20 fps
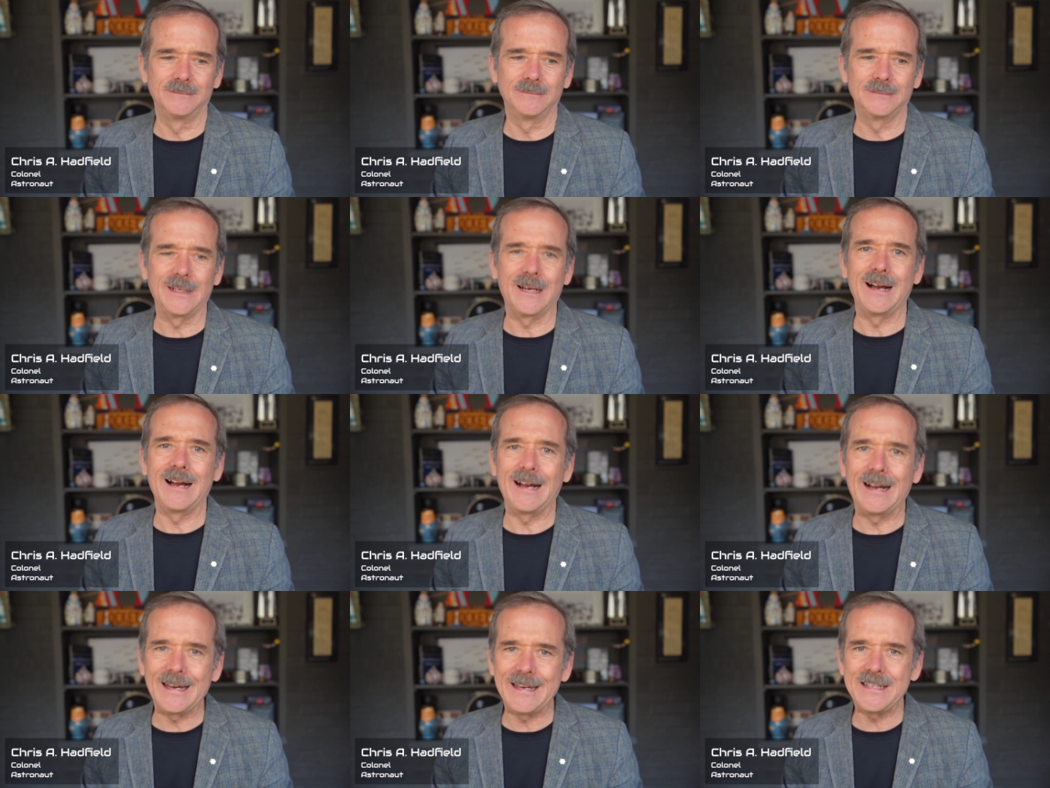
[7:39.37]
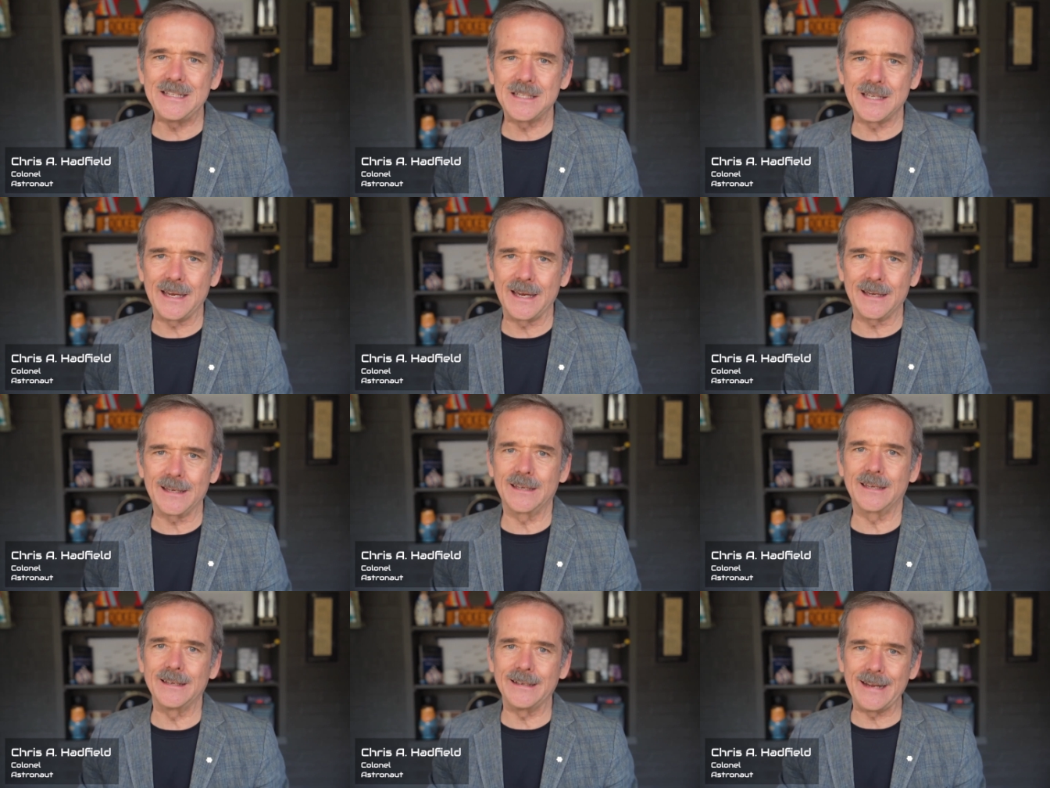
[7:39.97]
a high
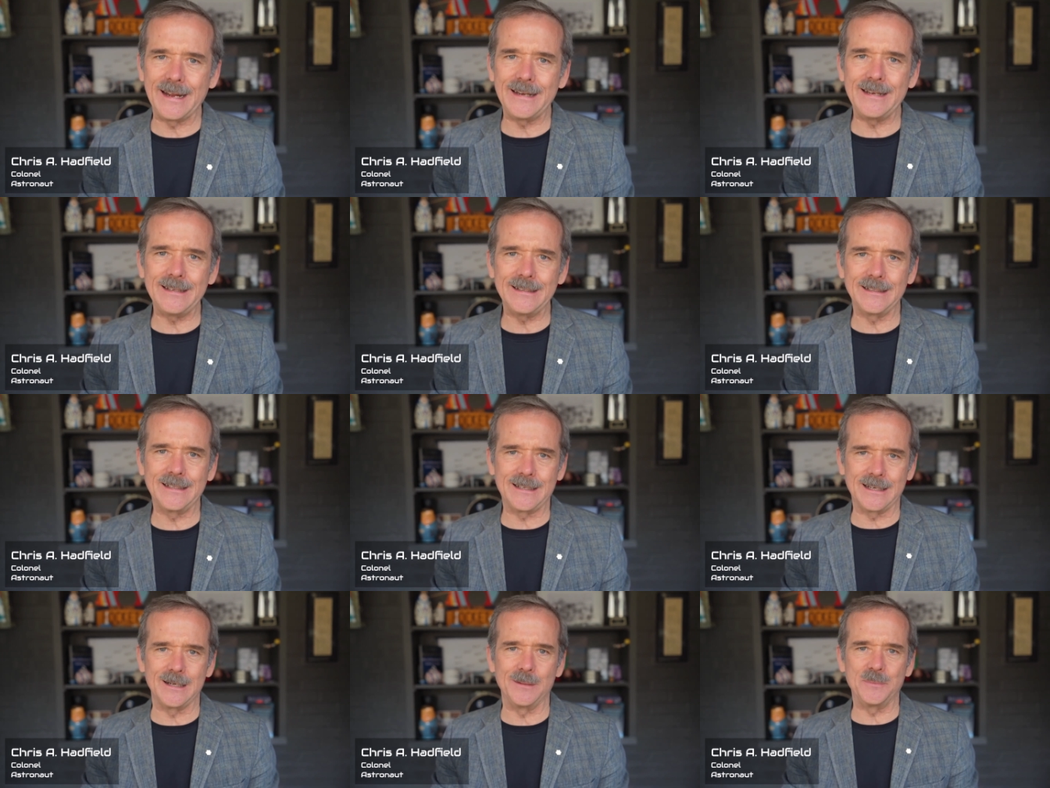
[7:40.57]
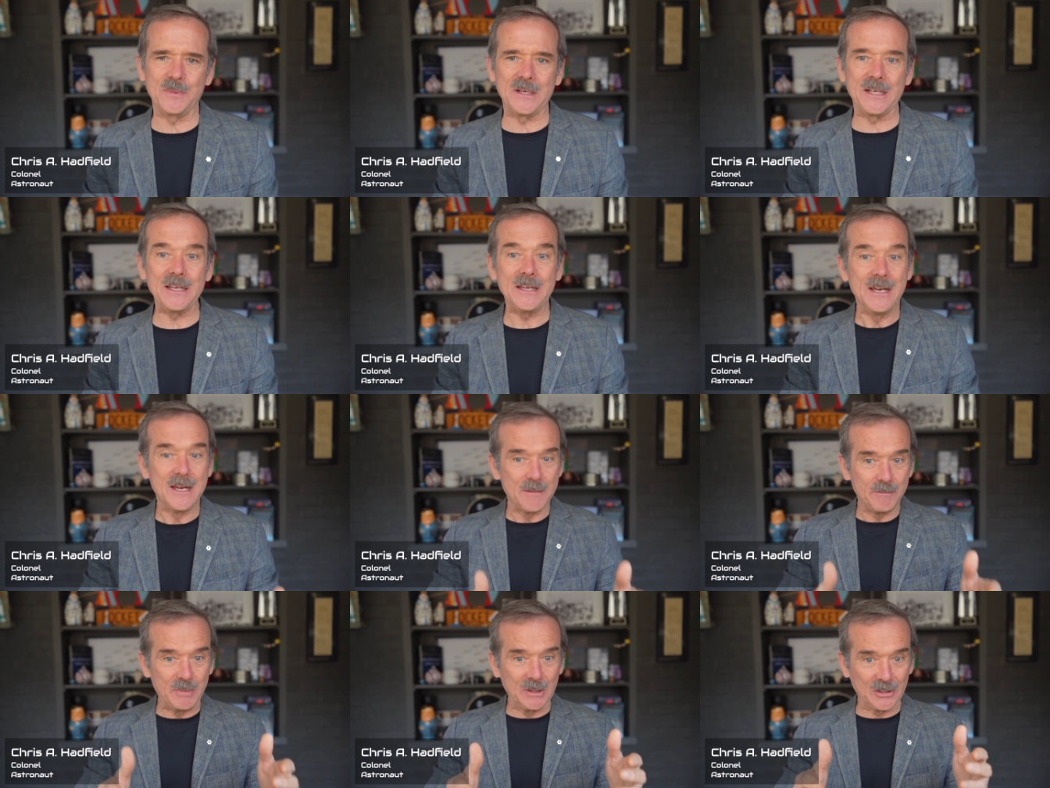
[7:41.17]
tech Canadian company
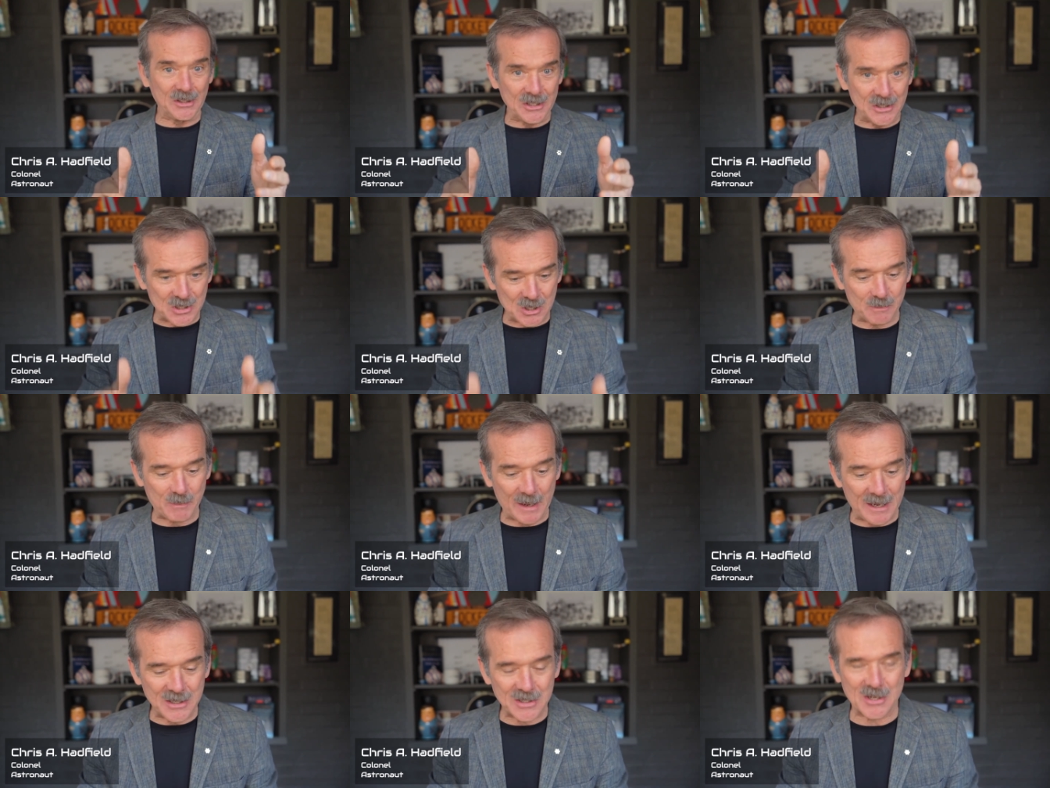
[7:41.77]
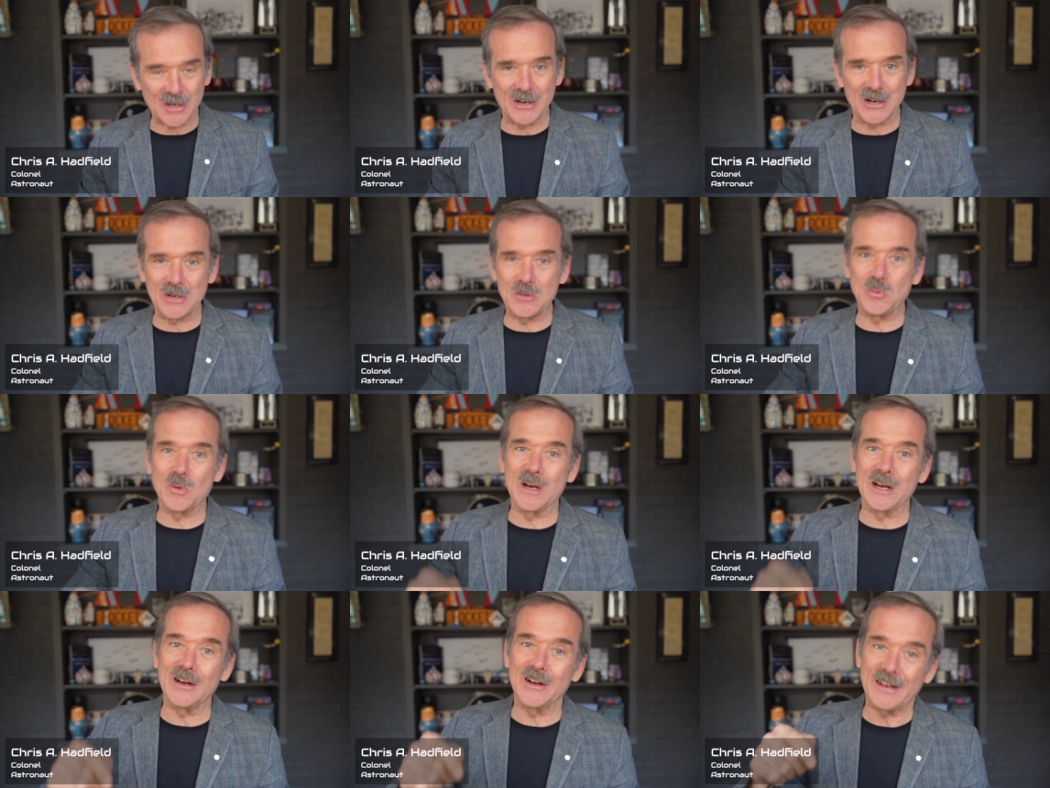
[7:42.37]
building space
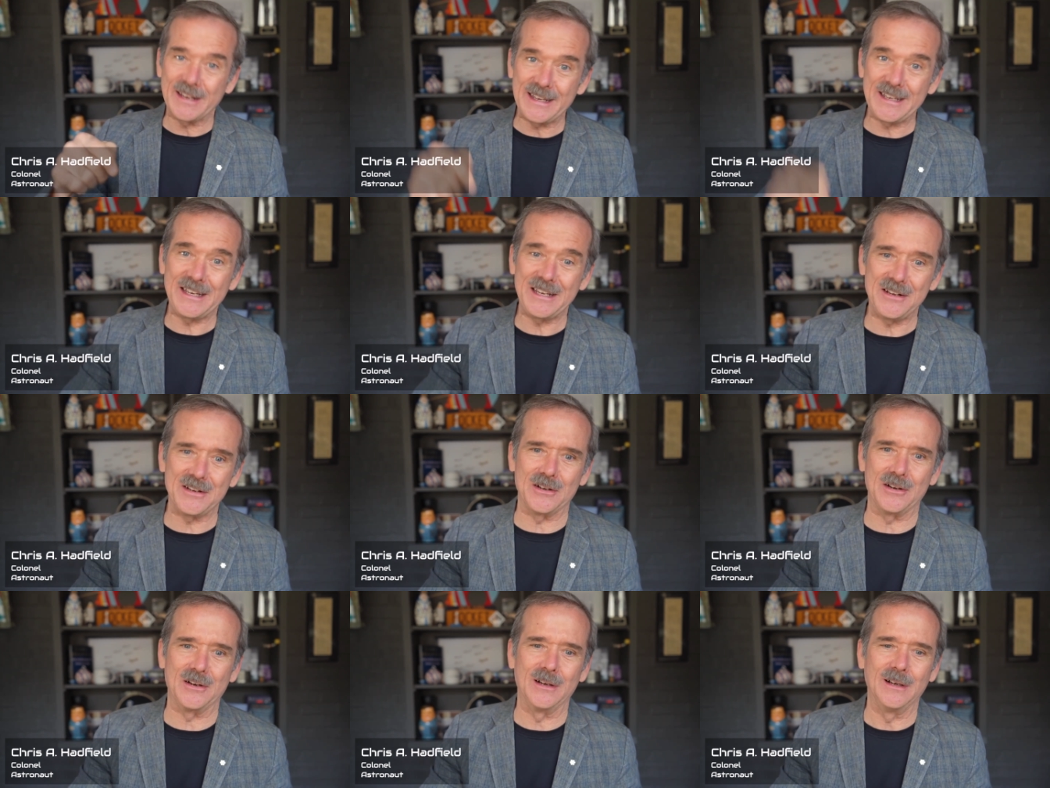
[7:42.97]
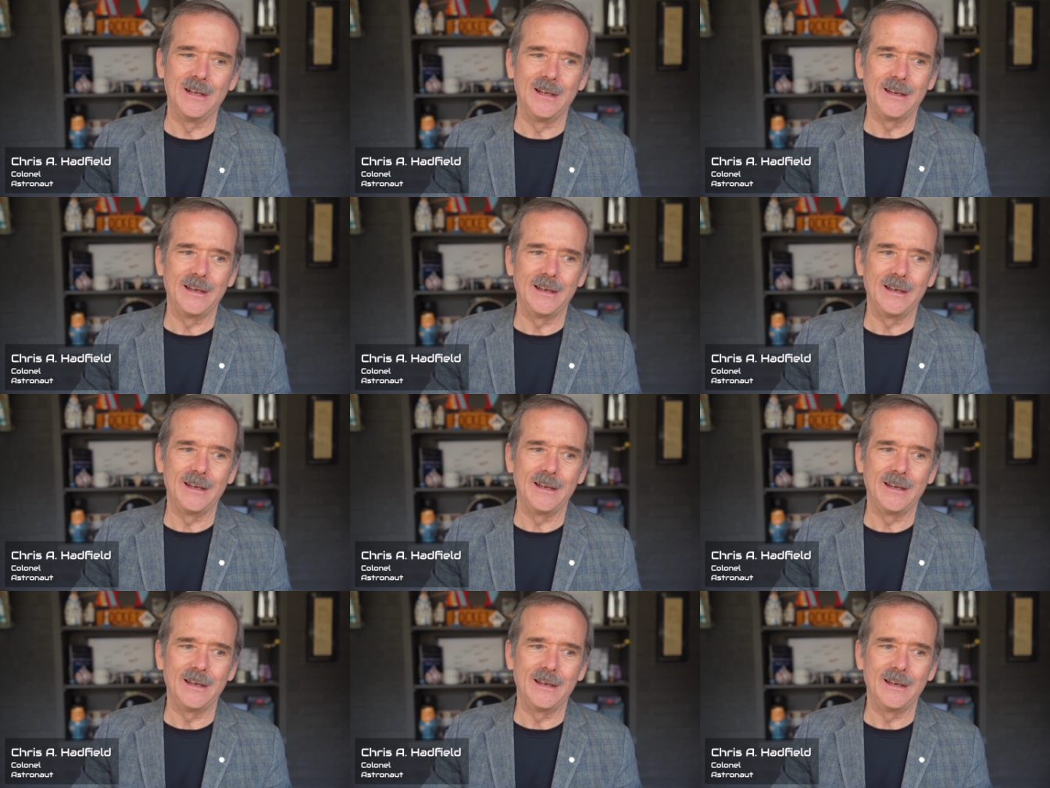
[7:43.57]
hardware here